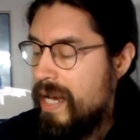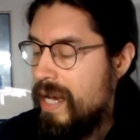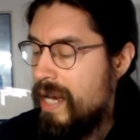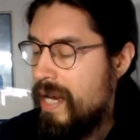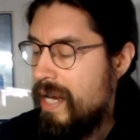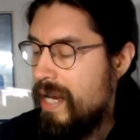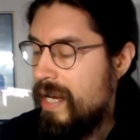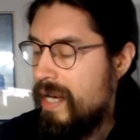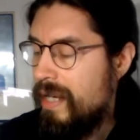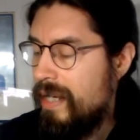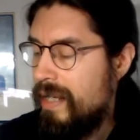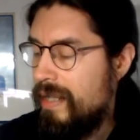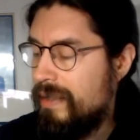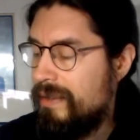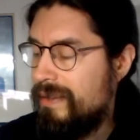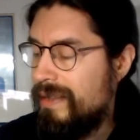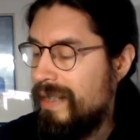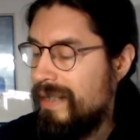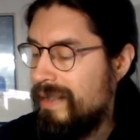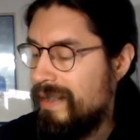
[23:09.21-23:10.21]
uh,
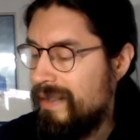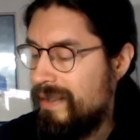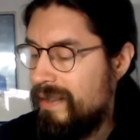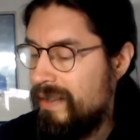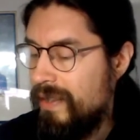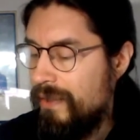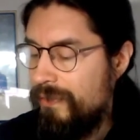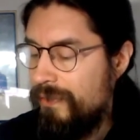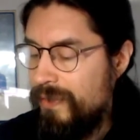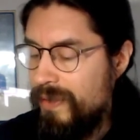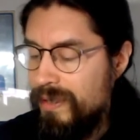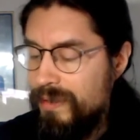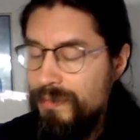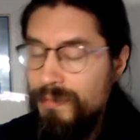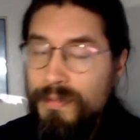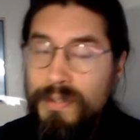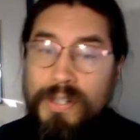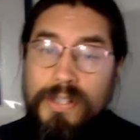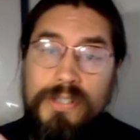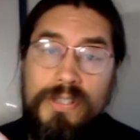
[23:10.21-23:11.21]
slightly different
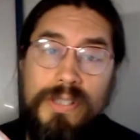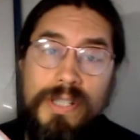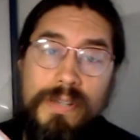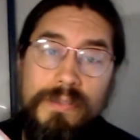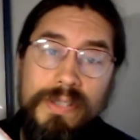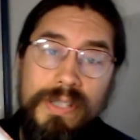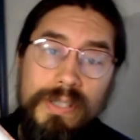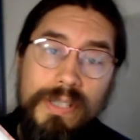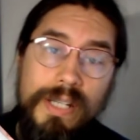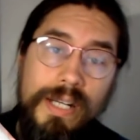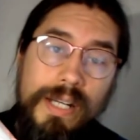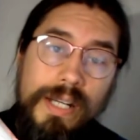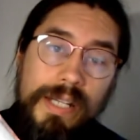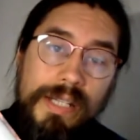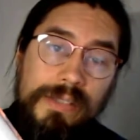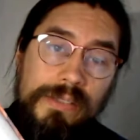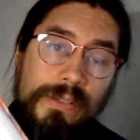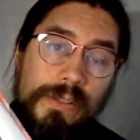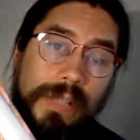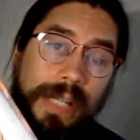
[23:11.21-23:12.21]
version of it uh,
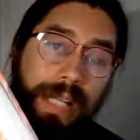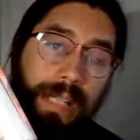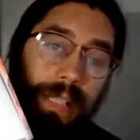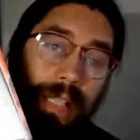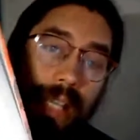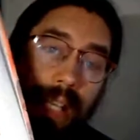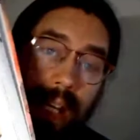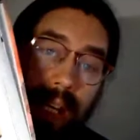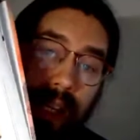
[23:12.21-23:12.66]
is great.